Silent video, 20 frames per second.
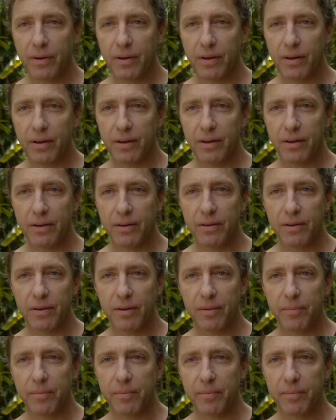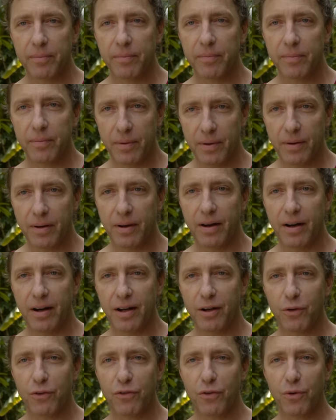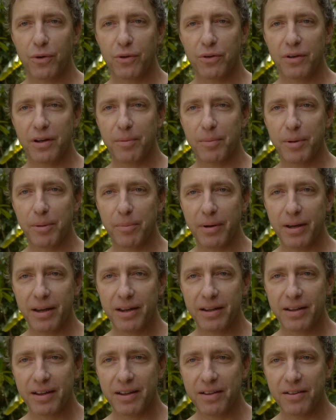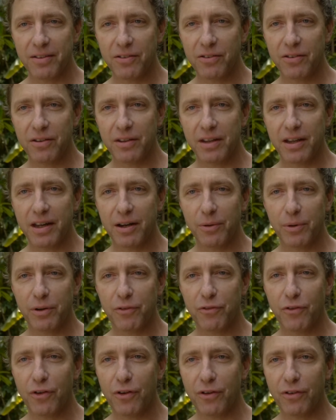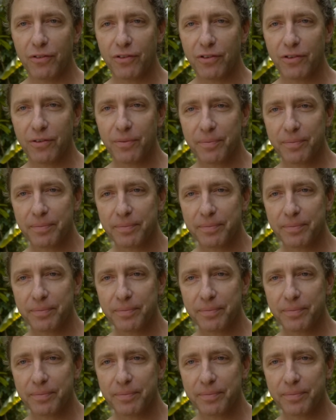and I look forward to coming back and seeing how it evolves.